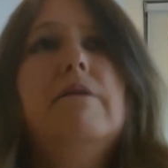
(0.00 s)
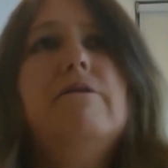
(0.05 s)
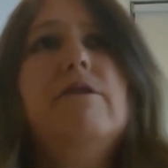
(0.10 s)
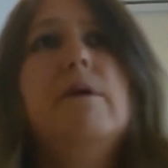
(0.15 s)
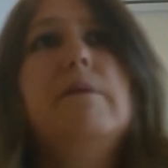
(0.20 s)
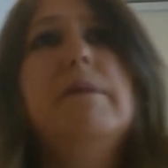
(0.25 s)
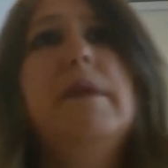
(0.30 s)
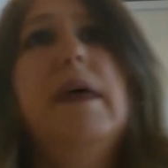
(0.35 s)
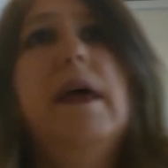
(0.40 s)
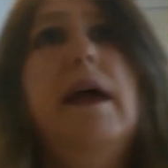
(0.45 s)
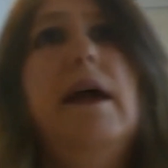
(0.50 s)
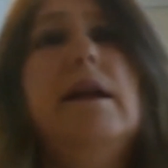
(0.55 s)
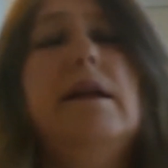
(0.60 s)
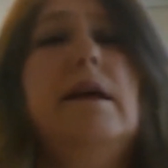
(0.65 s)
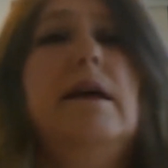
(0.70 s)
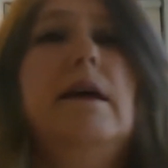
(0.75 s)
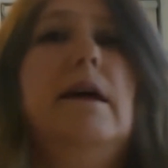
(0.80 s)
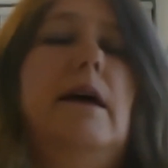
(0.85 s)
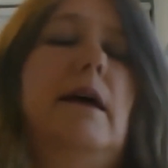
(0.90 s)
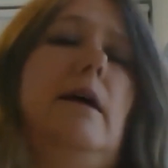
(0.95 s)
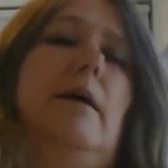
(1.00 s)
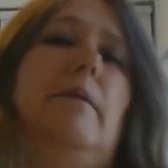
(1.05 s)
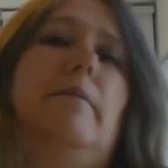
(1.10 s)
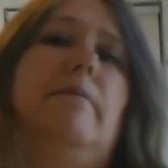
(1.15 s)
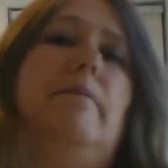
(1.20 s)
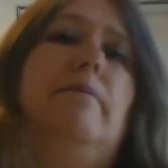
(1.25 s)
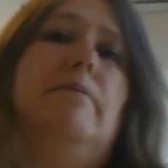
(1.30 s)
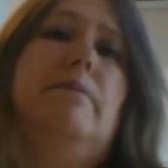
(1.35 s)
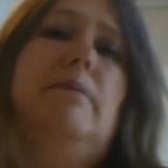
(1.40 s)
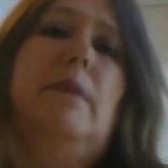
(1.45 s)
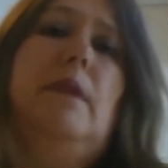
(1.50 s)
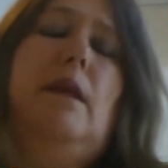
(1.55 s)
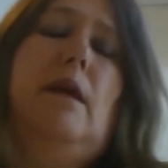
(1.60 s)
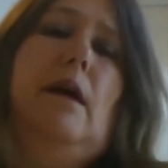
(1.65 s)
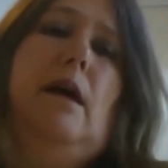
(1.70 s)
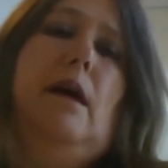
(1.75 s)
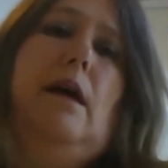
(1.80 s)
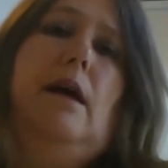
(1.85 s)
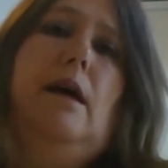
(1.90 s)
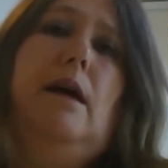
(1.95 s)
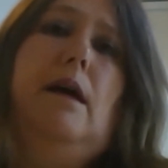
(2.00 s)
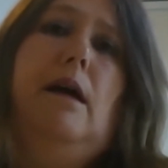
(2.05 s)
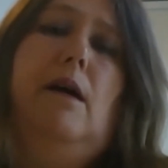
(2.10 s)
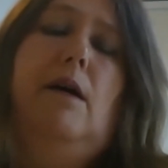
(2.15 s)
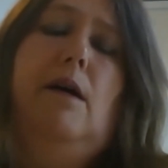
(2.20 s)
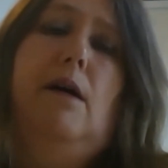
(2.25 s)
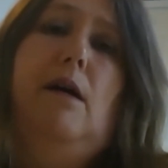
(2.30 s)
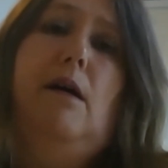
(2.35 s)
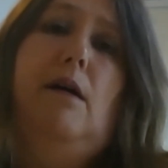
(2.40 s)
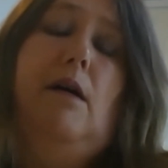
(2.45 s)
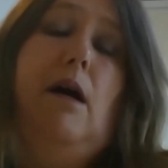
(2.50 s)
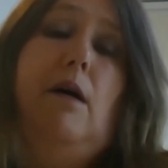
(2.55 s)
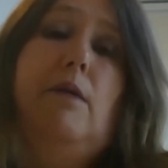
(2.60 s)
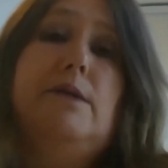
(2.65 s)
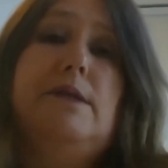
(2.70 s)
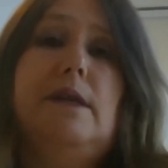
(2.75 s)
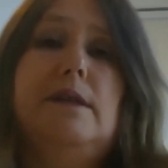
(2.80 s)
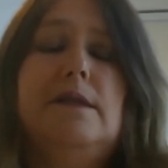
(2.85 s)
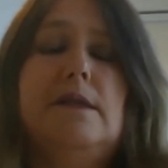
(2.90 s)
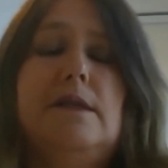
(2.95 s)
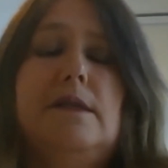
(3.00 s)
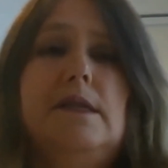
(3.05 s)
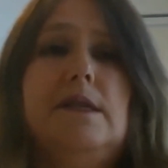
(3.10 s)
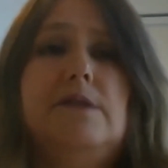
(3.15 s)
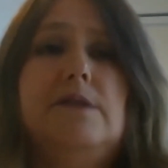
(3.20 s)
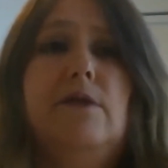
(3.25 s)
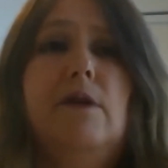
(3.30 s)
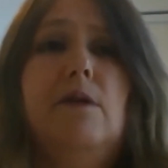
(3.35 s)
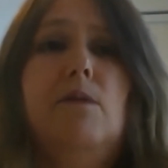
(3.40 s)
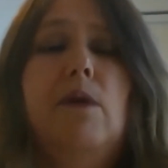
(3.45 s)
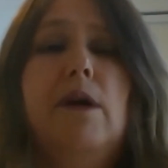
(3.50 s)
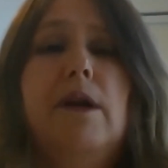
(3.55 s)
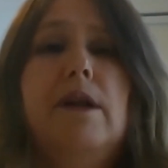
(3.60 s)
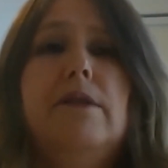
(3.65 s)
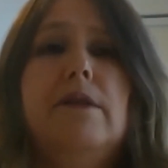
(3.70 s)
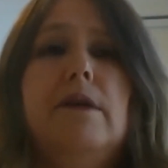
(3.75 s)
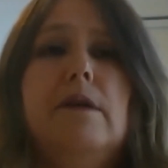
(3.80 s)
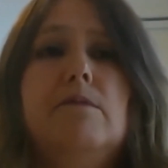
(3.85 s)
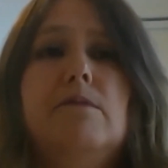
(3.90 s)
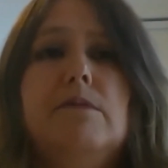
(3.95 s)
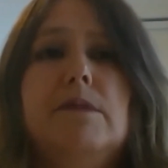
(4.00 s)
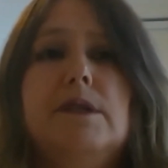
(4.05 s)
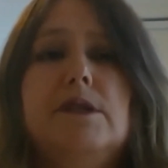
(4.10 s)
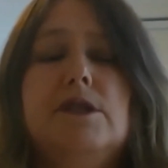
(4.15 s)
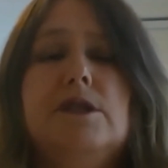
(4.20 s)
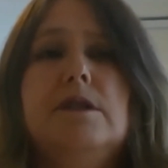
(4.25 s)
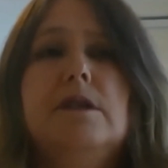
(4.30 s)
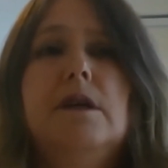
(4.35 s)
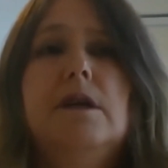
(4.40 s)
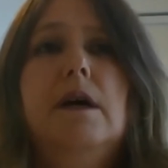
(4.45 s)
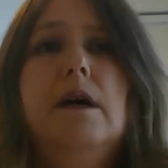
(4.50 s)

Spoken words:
From that, I was unsuccessful on one of them, which